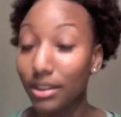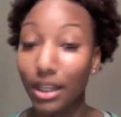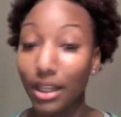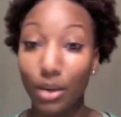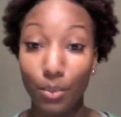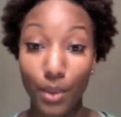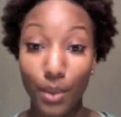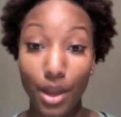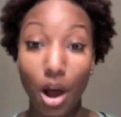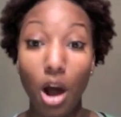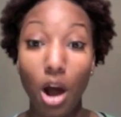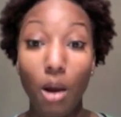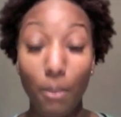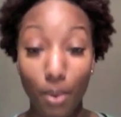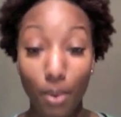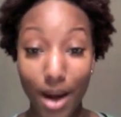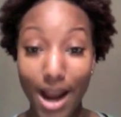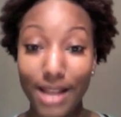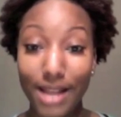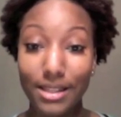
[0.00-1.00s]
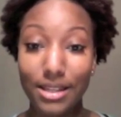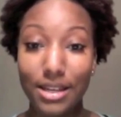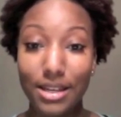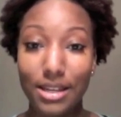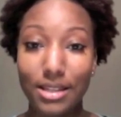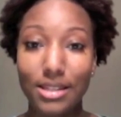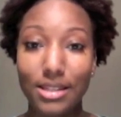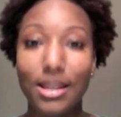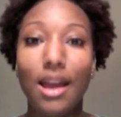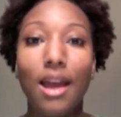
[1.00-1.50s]
and we all
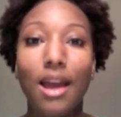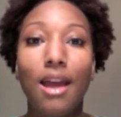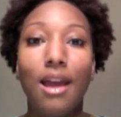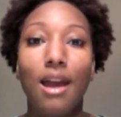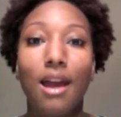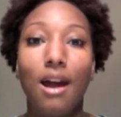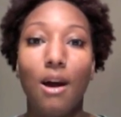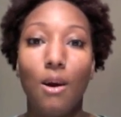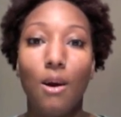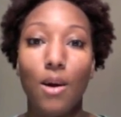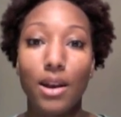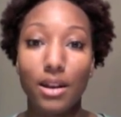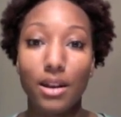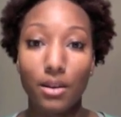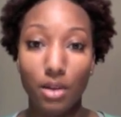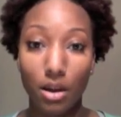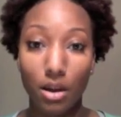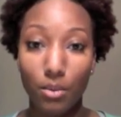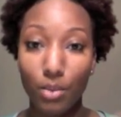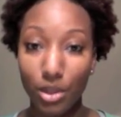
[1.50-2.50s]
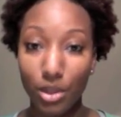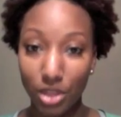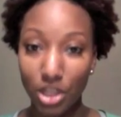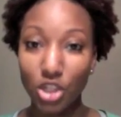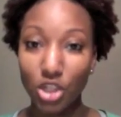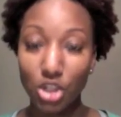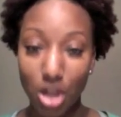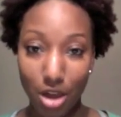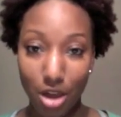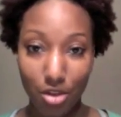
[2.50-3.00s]
practiced on with
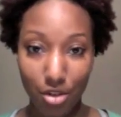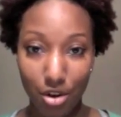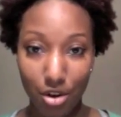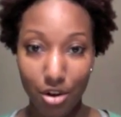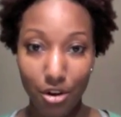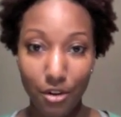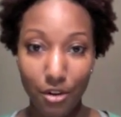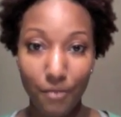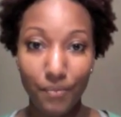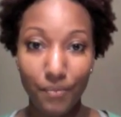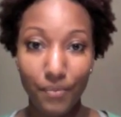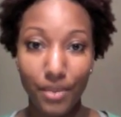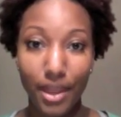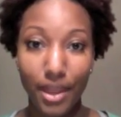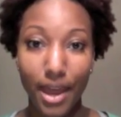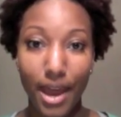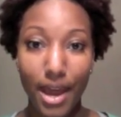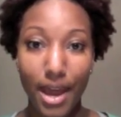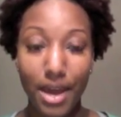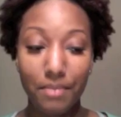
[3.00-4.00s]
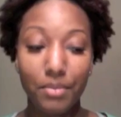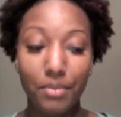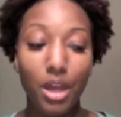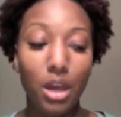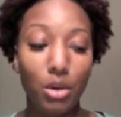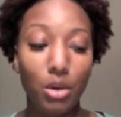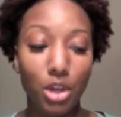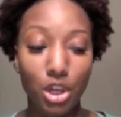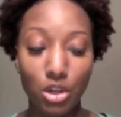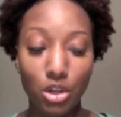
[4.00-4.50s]
each other,
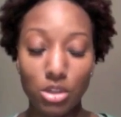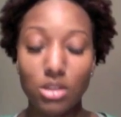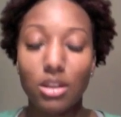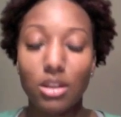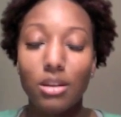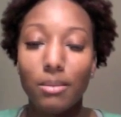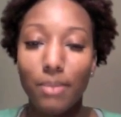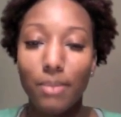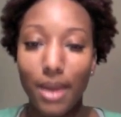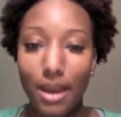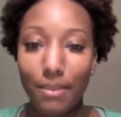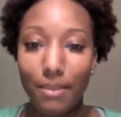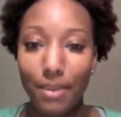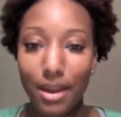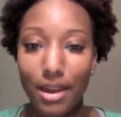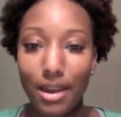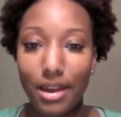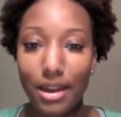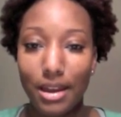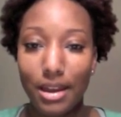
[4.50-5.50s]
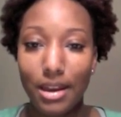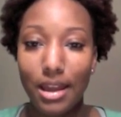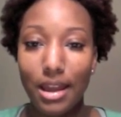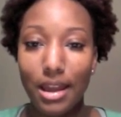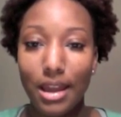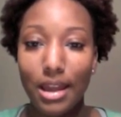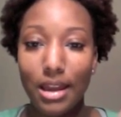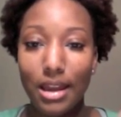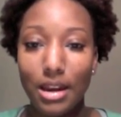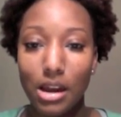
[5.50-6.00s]
using the bedpan
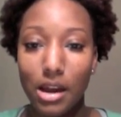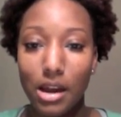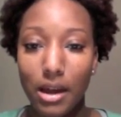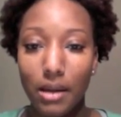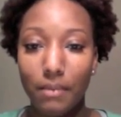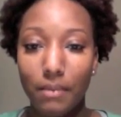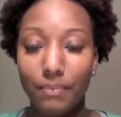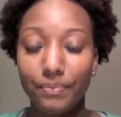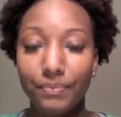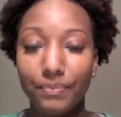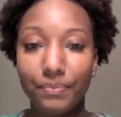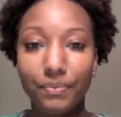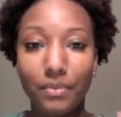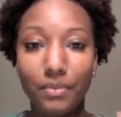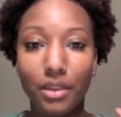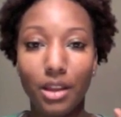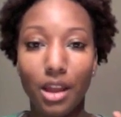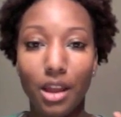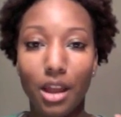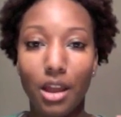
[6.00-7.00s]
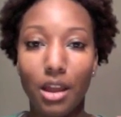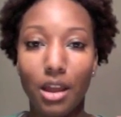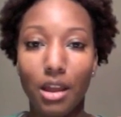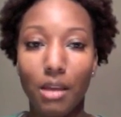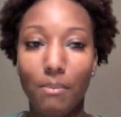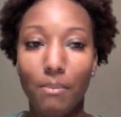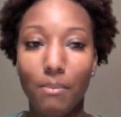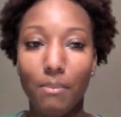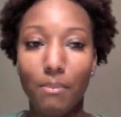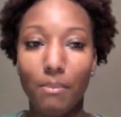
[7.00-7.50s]
and
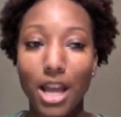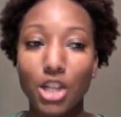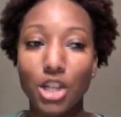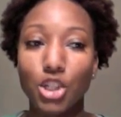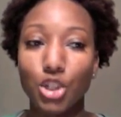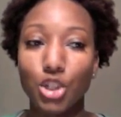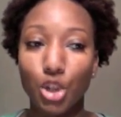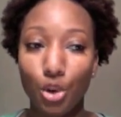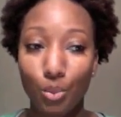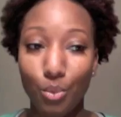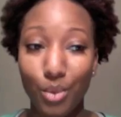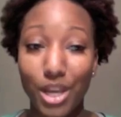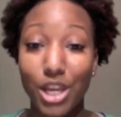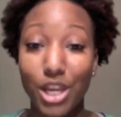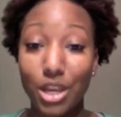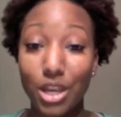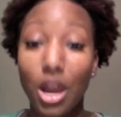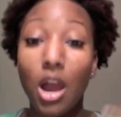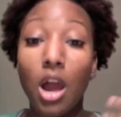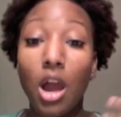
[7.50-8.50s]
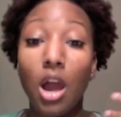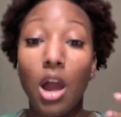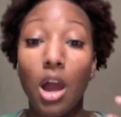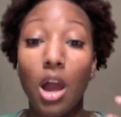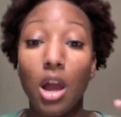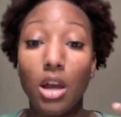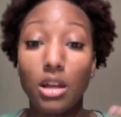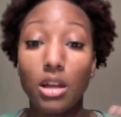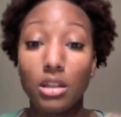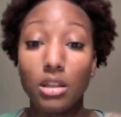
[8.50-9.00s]
making sure we
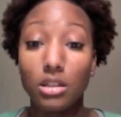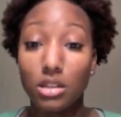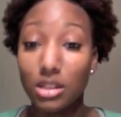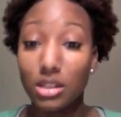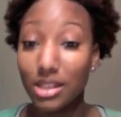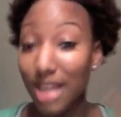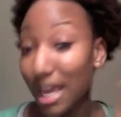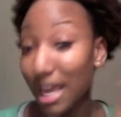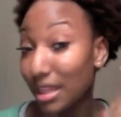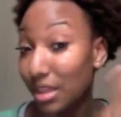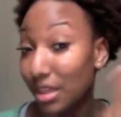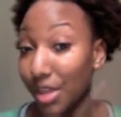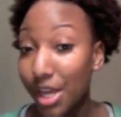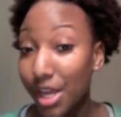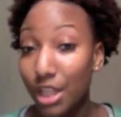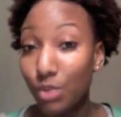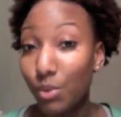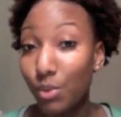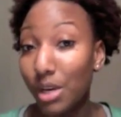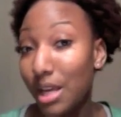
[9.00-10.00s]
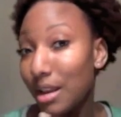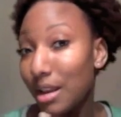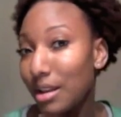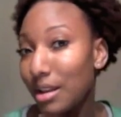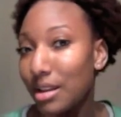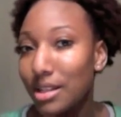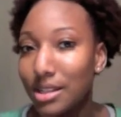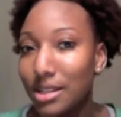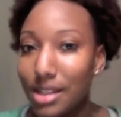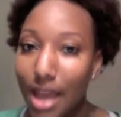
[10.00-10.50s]
said the things we needed
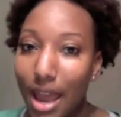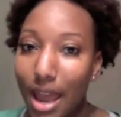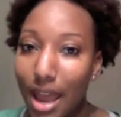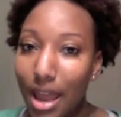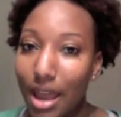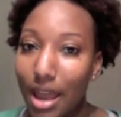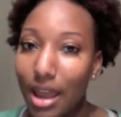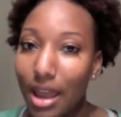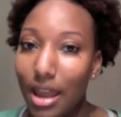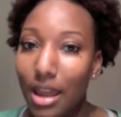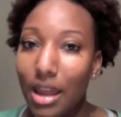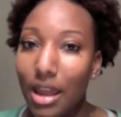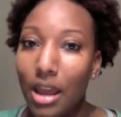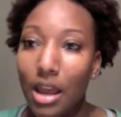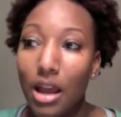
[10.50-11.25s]
to say